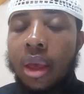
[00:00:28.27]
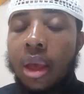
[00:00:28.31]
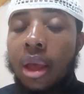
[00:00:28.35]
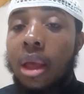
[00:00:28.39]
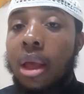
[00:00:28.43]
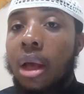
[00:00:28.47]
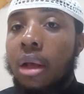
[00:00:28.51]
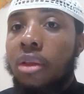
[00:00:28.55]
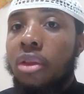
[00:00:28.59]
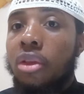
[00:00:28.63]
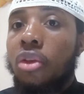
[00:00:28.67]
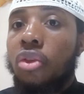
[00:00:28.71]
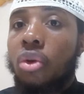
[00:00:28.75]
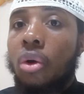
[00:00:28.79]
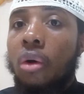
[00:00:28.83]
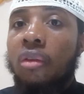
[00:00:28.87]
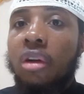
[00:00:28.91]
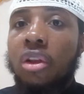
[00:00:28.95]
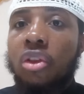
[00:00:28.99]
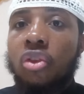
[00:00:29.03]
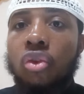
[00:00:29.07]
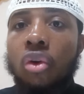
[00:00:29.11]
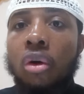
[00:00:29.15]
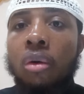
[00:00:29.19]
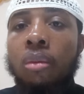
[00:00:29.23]
He has
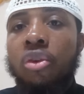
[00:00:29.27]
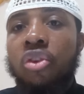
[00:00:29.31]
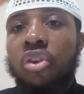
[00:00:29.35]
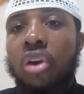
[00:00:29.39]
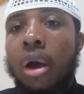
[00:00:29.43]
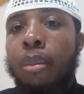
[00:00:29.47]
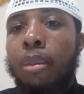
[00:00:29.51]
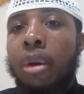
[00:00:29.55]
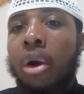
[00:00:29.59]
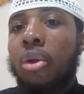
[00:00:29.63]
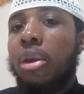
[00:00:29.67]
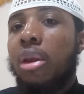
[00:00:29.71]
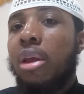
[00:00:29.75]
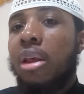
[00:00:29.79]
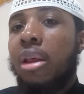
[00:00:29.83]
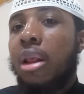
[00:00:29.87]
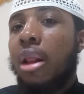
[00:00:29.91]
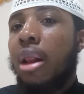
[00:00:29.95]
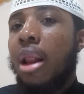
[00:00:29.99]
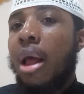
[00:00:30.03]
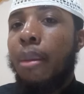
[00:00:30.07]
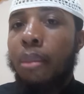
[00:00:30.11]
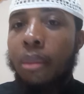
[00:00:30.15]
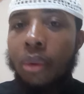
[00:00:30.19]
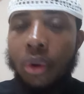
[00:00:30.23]
discovered so much about
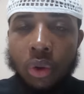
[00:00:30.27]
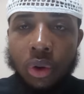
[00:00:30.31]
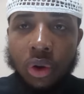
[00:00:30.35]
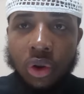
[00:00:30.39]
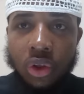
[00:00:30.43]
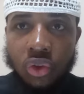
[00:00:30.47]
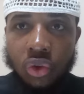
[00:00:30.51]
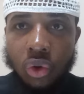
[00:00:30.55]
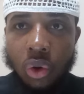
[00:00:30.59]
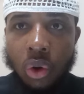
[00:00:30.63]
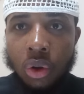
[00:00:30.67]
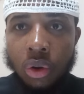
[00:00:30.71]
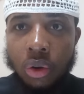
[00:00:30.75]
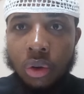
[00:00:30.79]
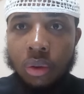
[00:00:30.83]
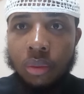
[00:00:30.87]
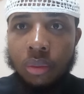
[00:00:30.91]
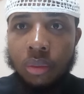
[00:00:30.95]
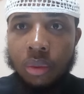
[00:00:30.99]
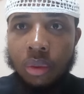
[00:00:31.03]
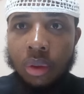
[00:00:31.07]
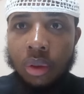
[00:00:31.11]
Islam on his own.